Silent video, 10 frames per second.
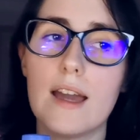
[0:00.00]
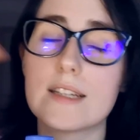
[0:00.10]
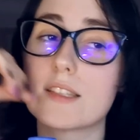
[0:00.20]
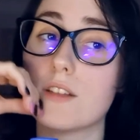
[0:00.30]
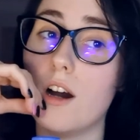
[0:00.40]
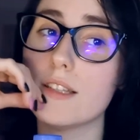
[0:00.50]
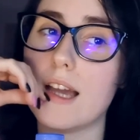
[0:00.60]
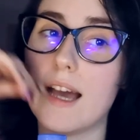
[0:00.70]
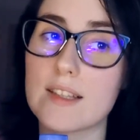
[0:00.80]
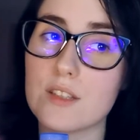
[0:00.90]
It's not
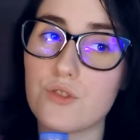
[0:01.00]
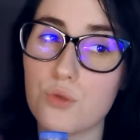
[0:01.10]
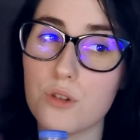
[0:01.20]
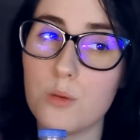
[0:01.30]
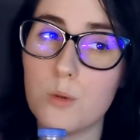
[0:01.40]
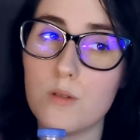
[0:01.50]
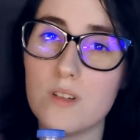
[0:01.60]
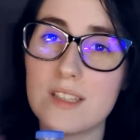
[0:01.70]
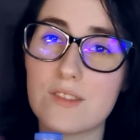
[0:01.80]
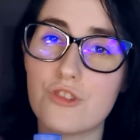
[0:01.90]
as
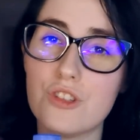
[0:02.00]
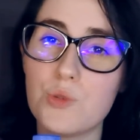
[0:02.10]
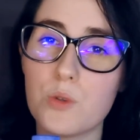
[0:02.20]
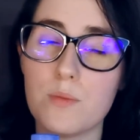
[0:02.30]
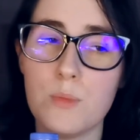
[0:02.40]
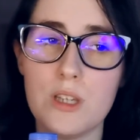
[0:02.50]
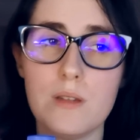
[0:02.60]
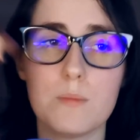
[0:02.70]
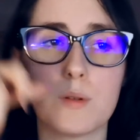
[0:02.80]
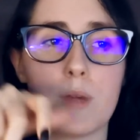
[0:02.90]
enjoyable as She's With
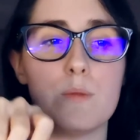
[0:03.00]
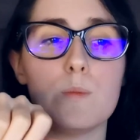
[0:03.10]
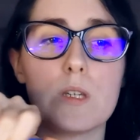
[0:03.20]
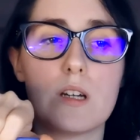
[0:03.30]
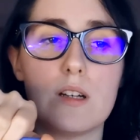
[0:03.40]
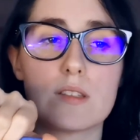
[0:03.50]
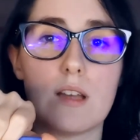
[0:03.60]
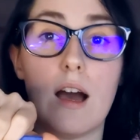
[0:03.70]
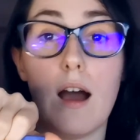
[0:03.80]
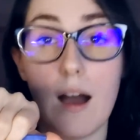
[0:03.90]
Me, but maybe because